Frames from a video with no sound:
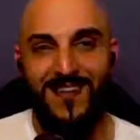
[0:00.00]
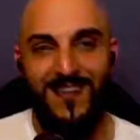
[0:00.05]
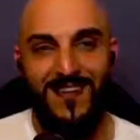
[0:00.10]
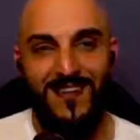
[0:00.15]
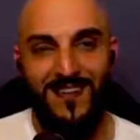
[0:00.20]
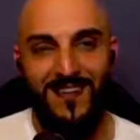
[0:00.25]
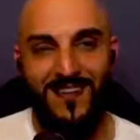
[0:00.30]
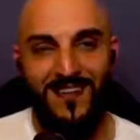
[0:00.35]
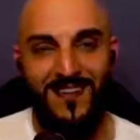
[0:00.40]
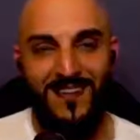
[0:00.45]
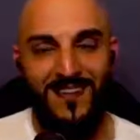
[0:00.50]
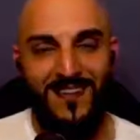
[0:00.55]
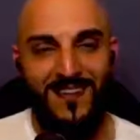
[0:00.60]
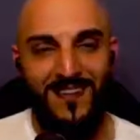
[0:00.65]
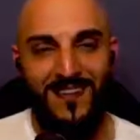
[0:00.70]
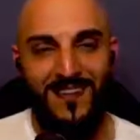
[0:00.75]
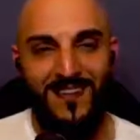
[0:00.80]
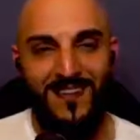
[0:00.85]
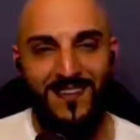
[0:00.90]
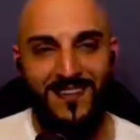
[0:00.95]

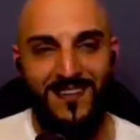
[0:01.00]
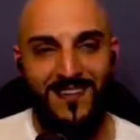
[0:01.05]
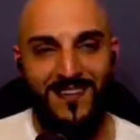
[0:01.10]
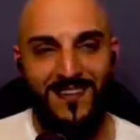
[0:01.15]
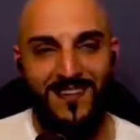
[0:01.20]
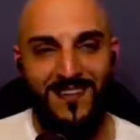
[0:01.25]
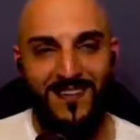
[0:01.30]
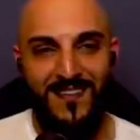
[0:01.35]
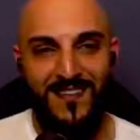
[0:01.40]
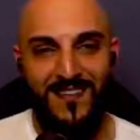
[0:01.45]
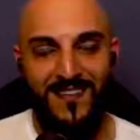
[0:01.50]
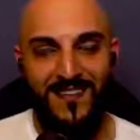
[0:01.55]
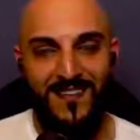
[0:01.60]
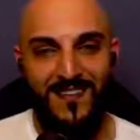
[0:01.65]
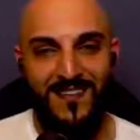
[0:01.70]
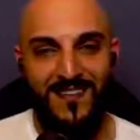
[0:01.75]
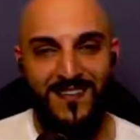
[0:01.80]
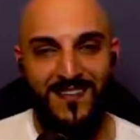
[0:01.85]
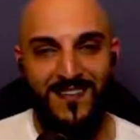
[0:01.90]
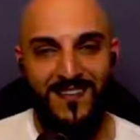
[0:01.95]

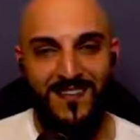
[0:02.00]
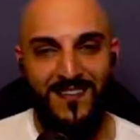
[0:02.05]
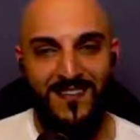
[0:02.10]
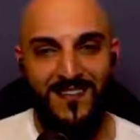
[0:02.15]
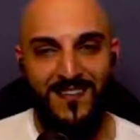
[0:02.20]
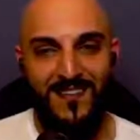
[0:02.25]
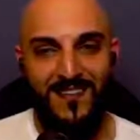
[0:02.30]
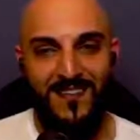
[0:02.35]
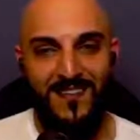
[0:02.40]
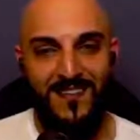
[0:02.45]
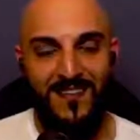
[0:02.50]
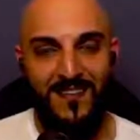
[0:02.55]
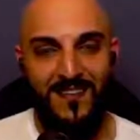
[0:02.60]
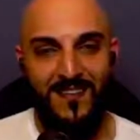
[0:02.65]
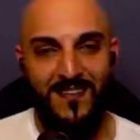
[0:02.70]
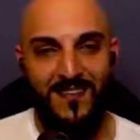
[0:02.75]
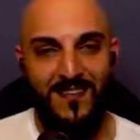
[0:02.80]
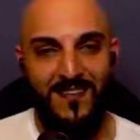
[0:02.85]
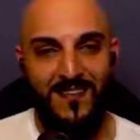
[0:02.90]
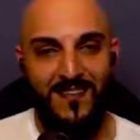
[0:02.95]

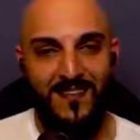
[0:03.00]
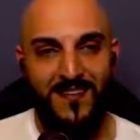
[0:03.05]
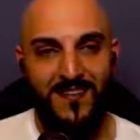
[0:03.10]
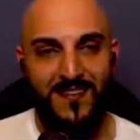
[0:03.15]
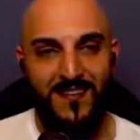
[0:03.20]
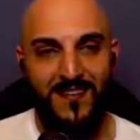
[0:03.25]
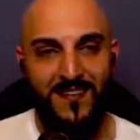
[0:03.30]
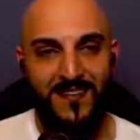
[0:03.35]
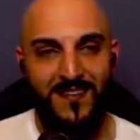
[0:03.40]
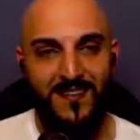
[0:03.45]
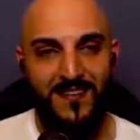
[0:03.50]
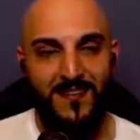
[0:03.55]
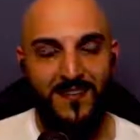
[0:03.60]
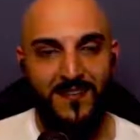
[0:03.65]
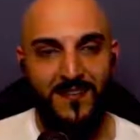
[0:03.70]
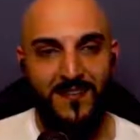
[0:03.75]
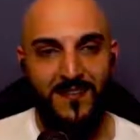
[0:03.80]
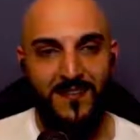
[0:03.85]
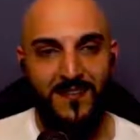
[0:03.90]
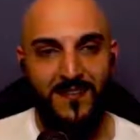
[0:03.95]

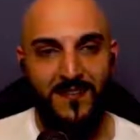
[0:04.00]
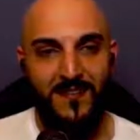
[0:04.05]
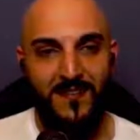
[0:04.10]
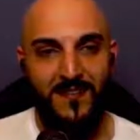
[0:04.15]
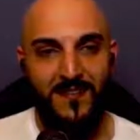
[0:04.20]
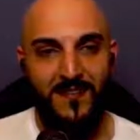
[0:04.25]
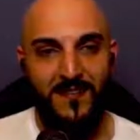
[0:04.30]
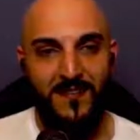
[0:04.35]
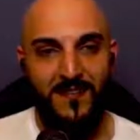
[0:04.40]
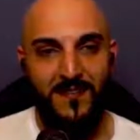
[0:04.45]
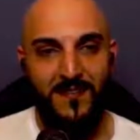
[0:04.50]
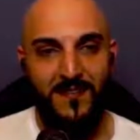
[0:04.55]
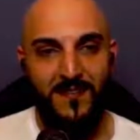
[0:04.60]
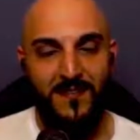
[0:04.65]
[no speech]